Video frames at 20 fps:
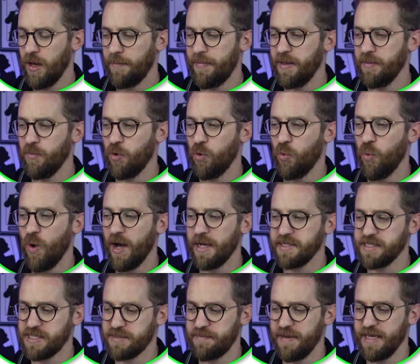A bit more
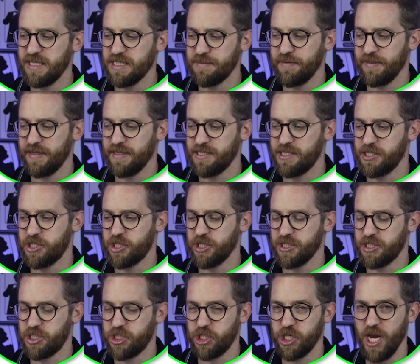white space, but this is
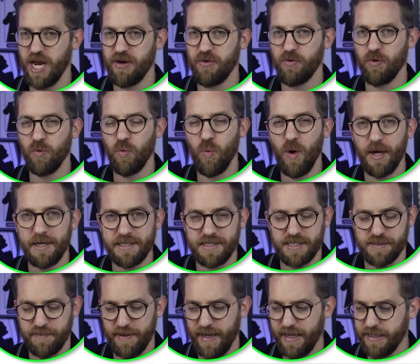just general white
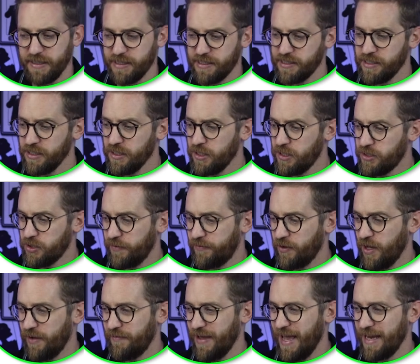space. So if you
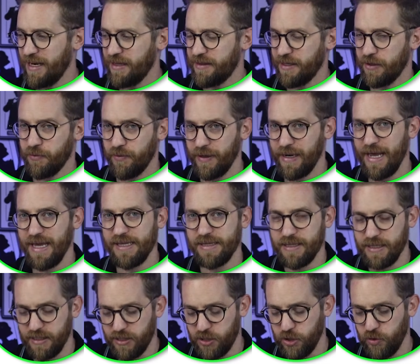have anything
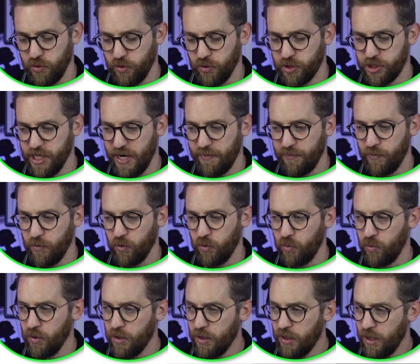related to your
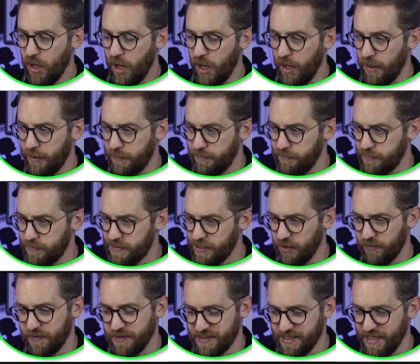general
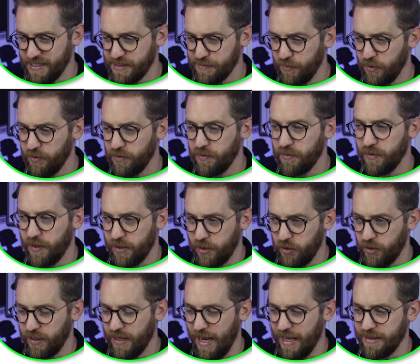self-assessment, then you
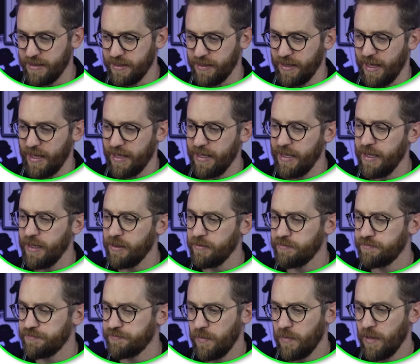can enter that here.
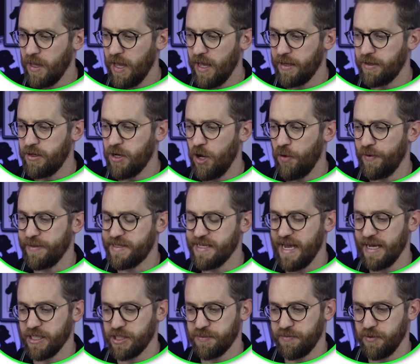And no
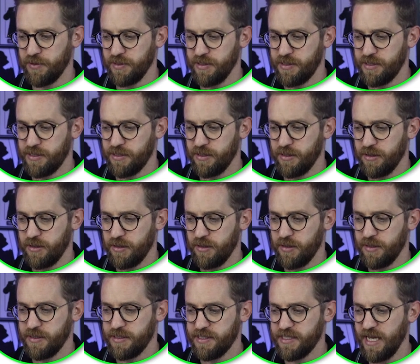attachments.
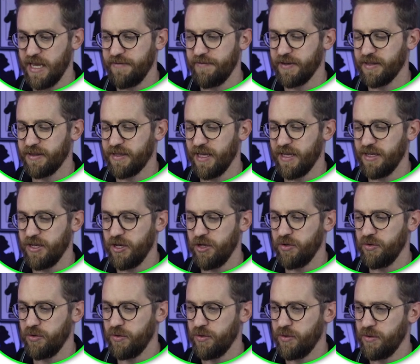Save and
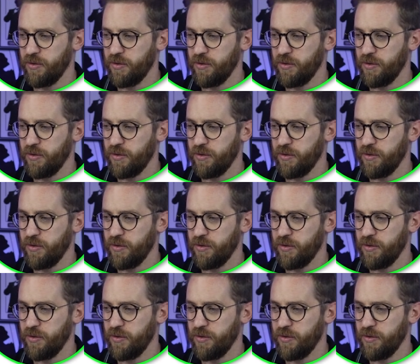continue.